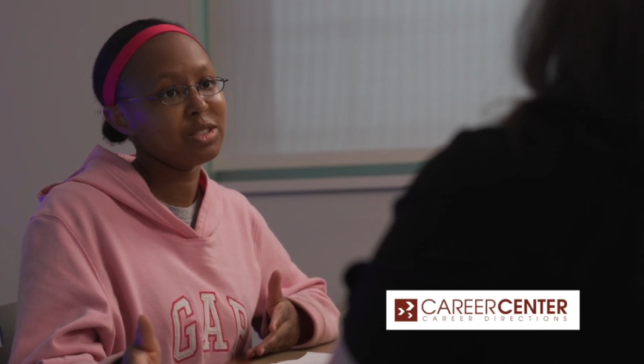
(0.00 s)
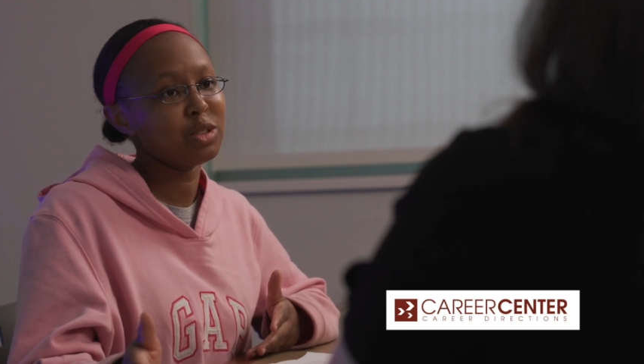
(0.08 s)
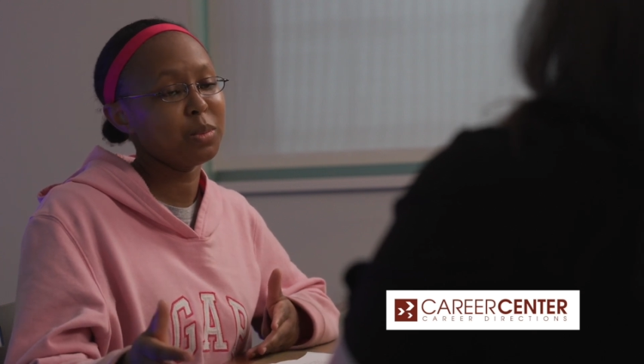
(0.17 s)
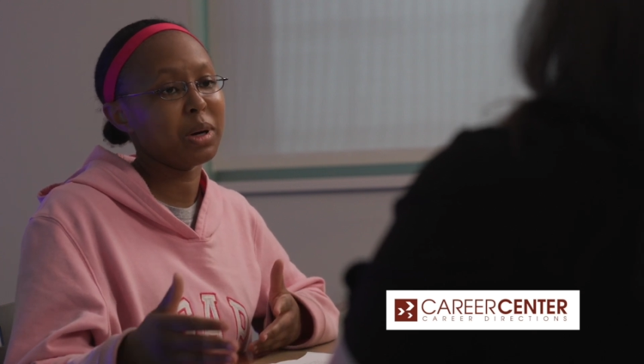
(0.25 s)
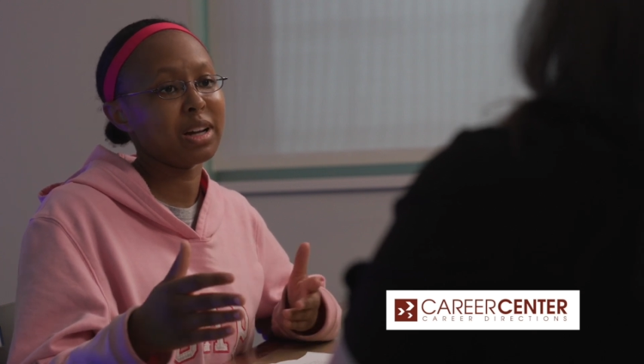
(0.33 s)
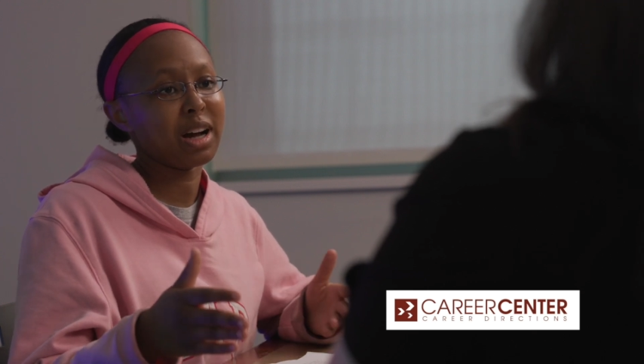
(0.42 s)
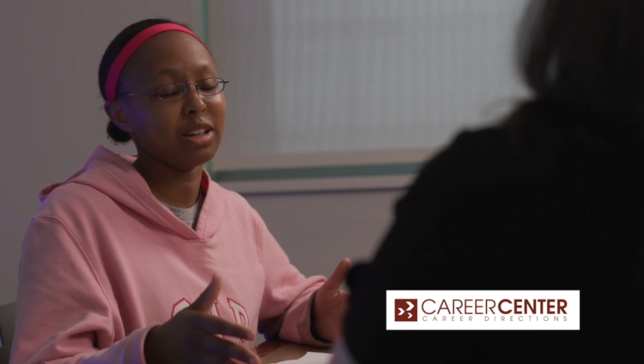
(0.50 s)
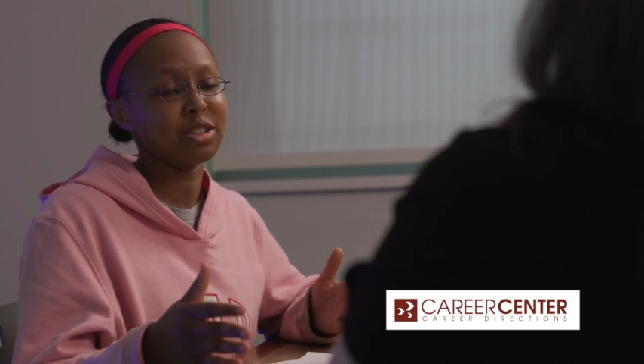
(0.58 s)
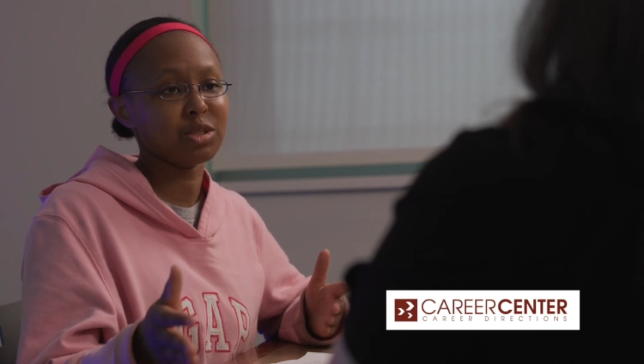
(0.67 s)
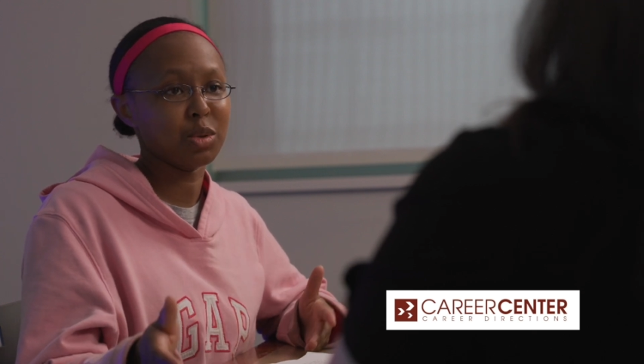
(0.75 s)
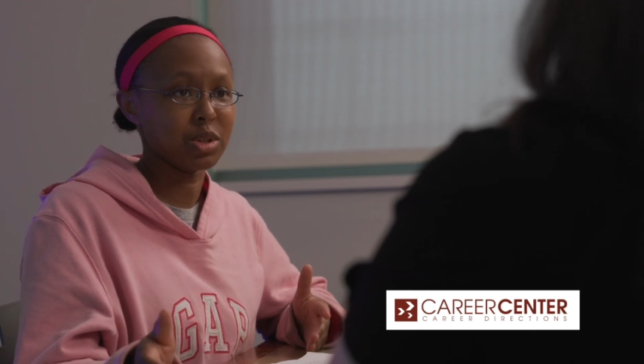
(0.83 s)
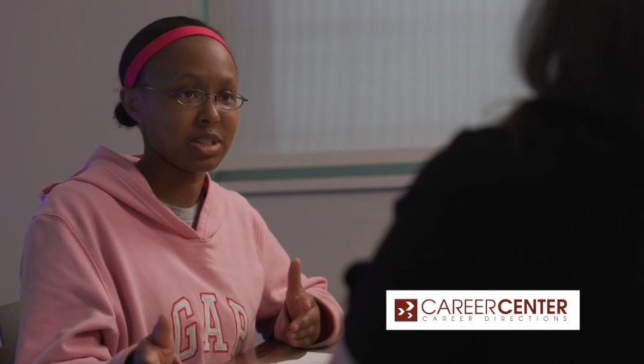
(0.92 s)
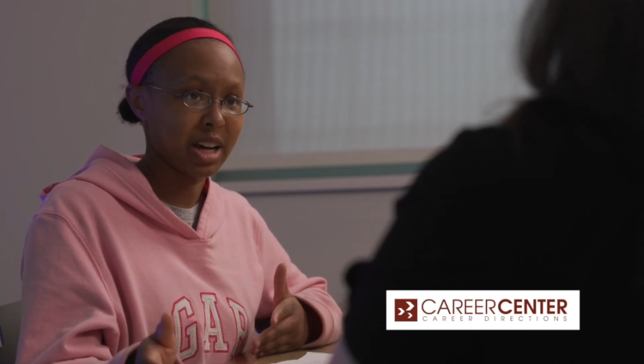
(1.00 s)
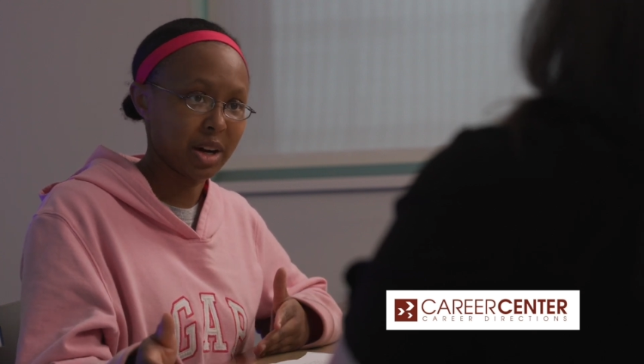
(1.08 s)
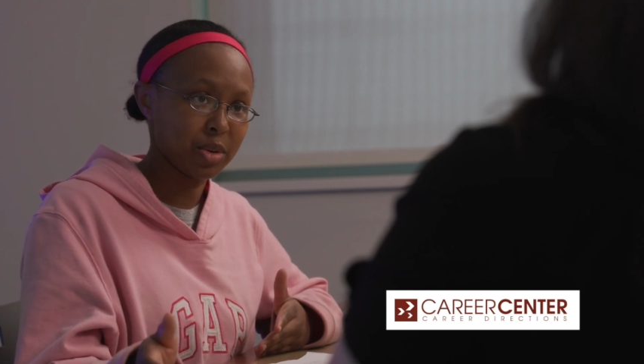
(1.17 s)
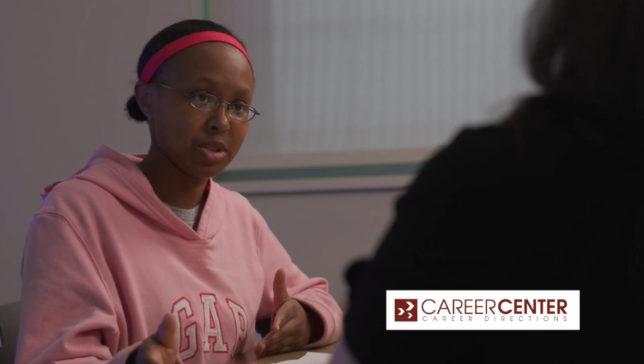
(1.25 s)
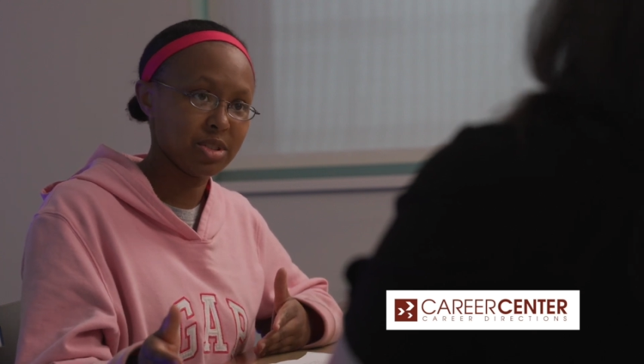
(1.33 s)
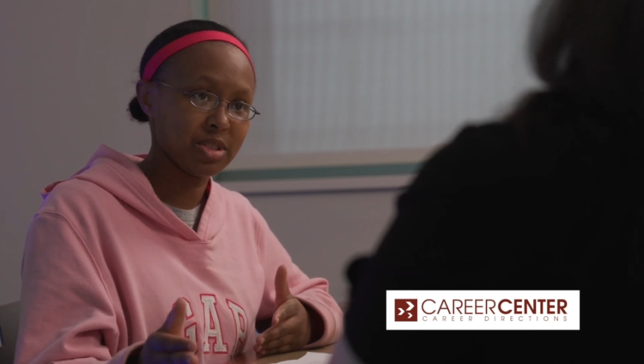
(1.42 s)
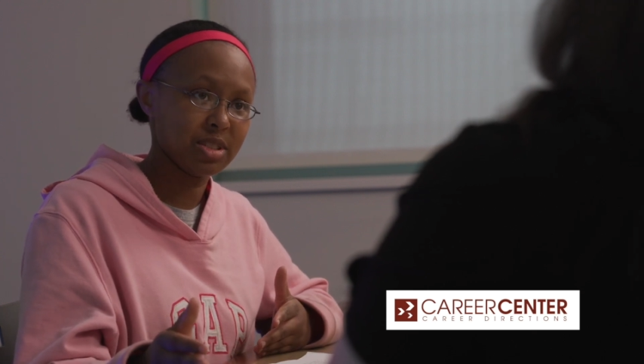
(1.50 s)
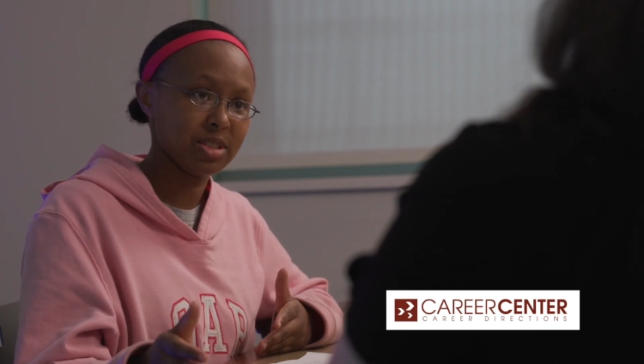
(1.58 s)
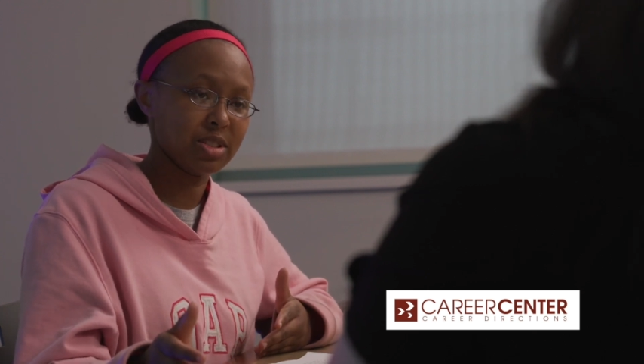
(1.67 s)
to my college course hours,